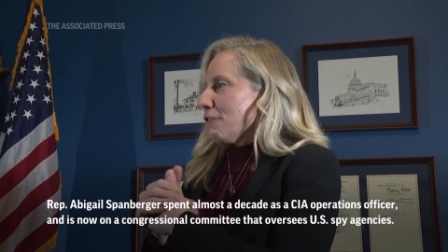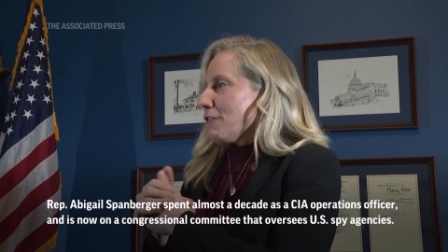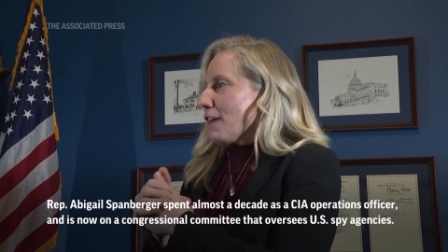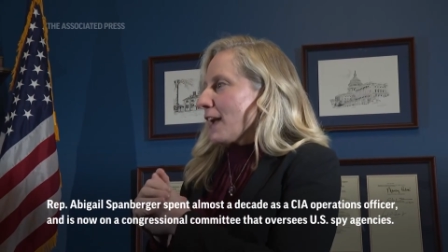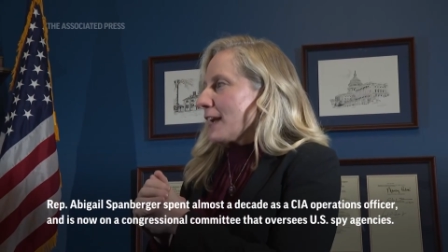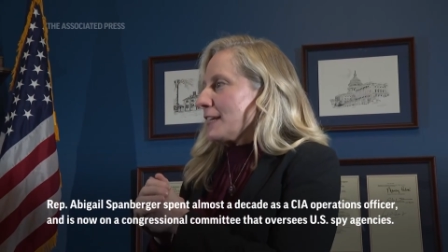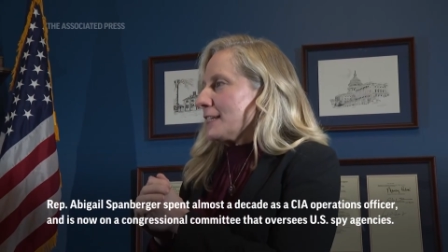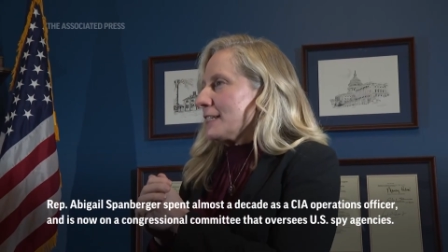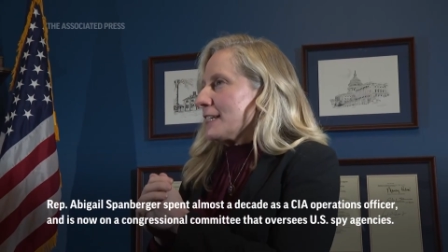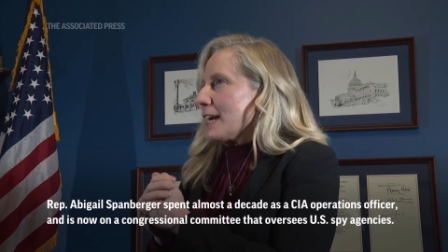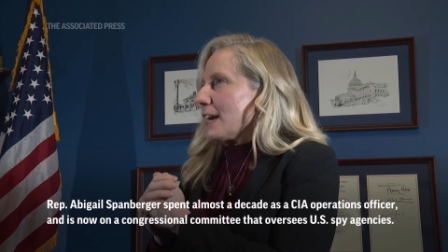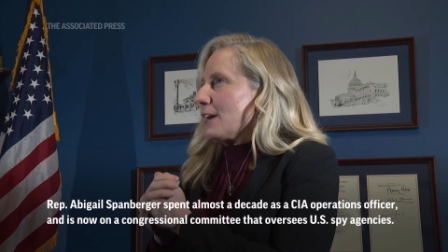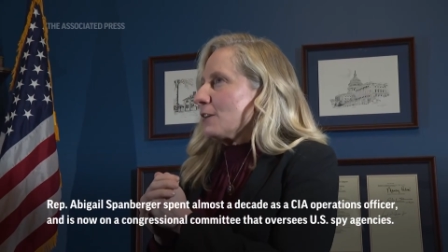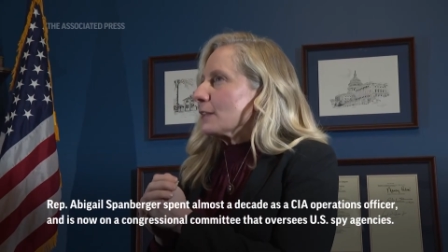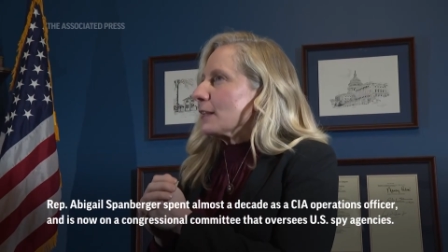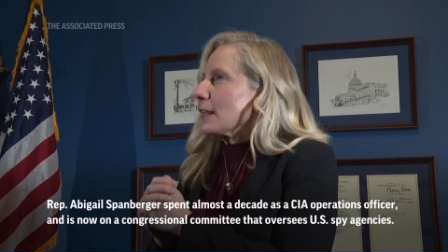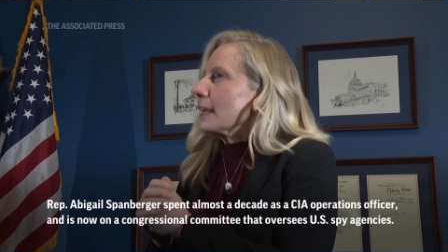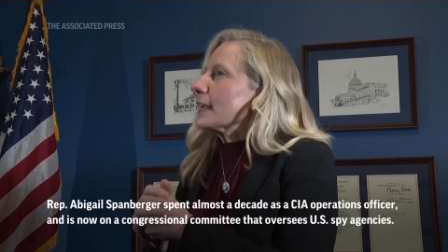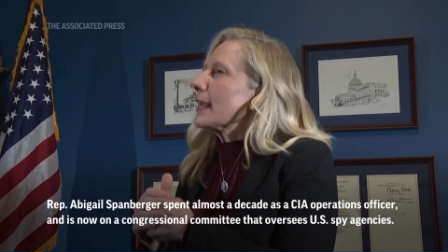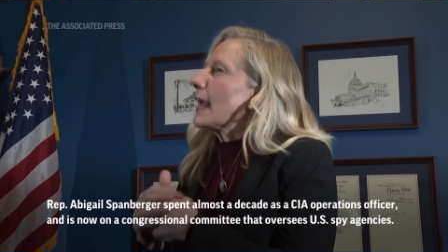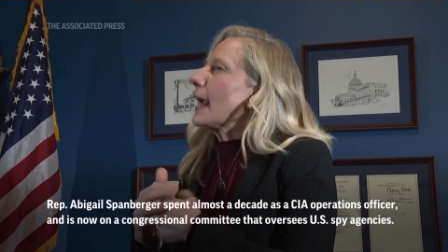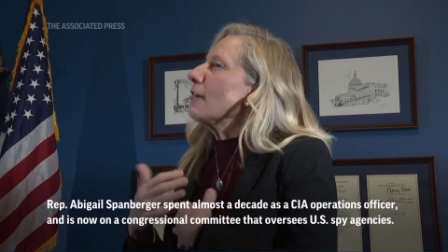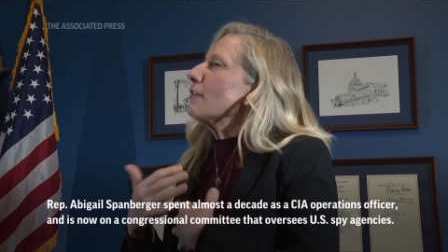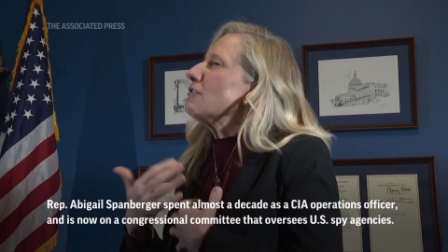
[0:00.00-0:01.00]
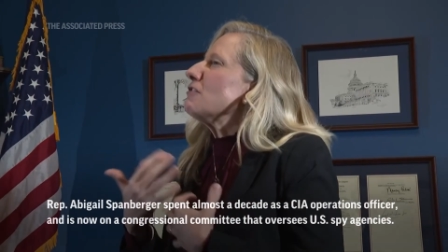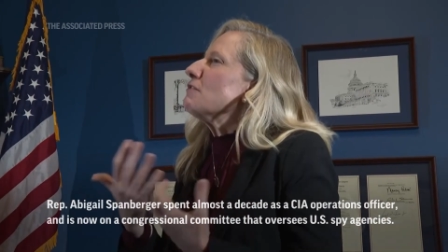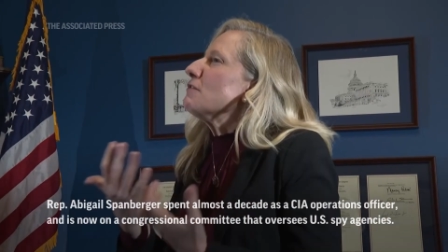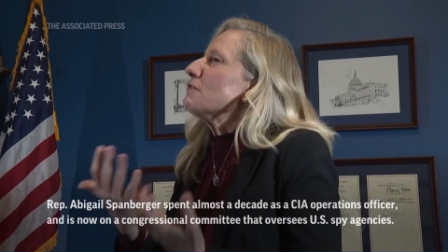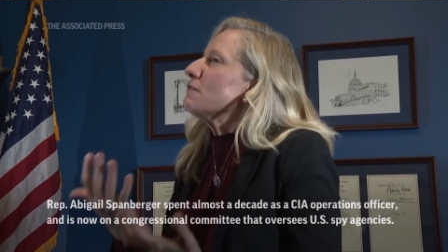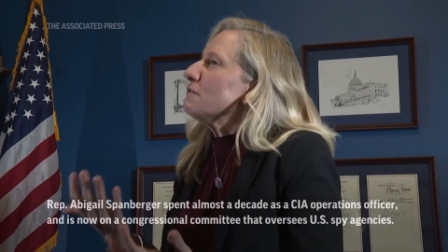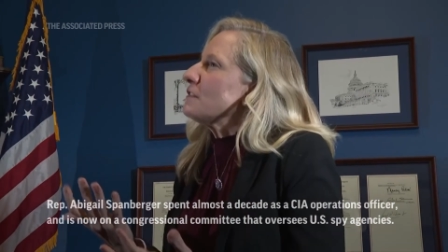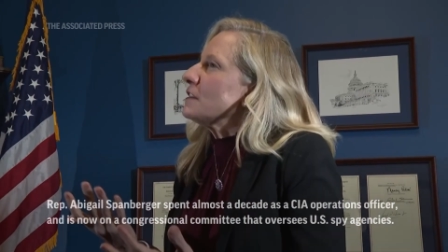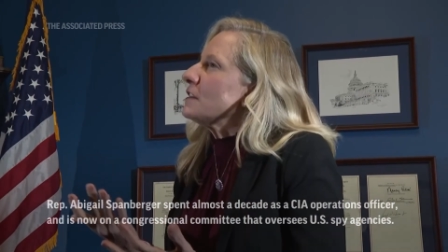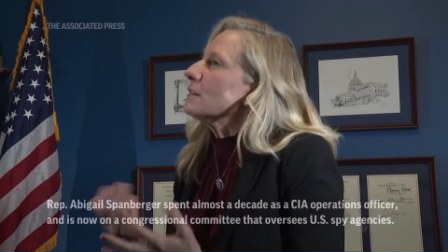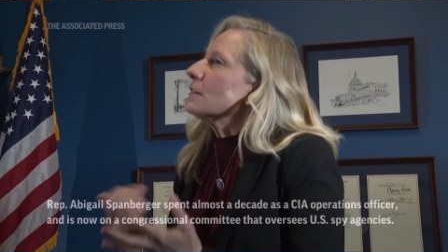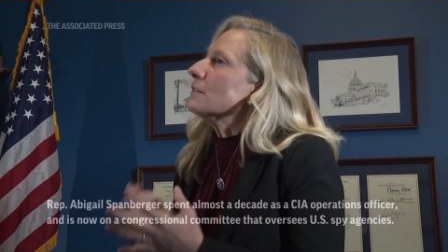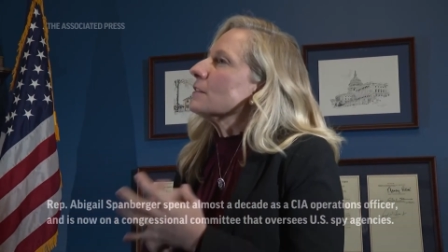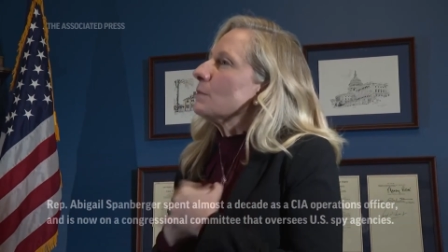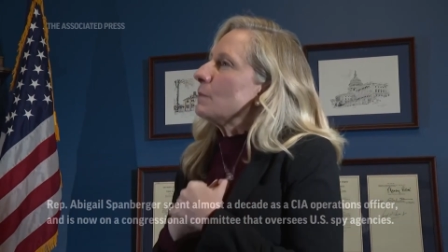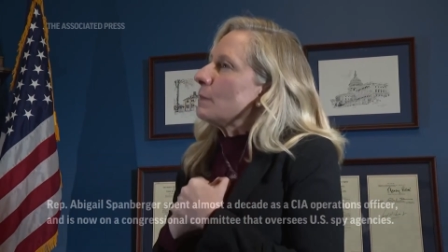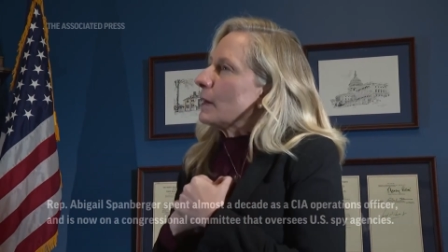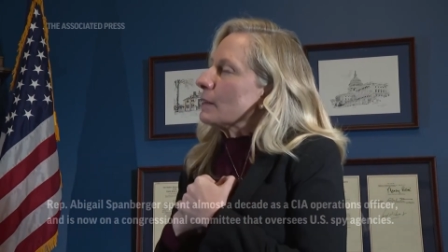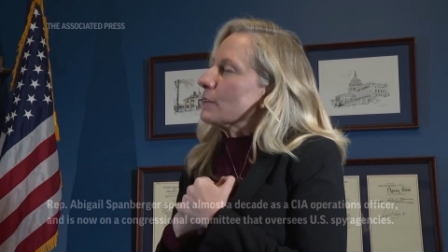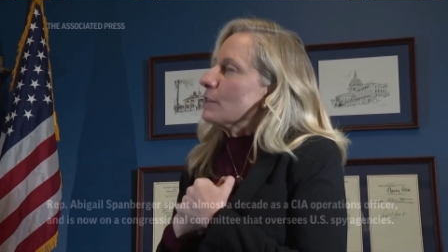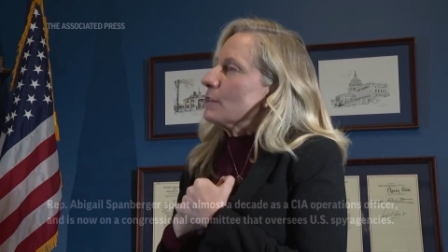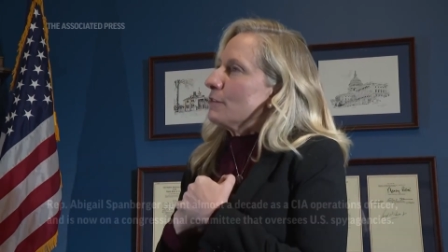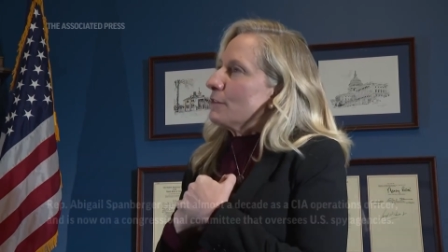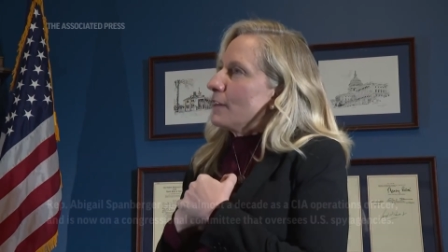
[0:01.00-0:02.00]
find out like how do you feel
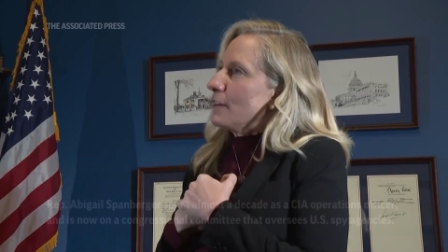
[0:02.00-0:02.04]
about the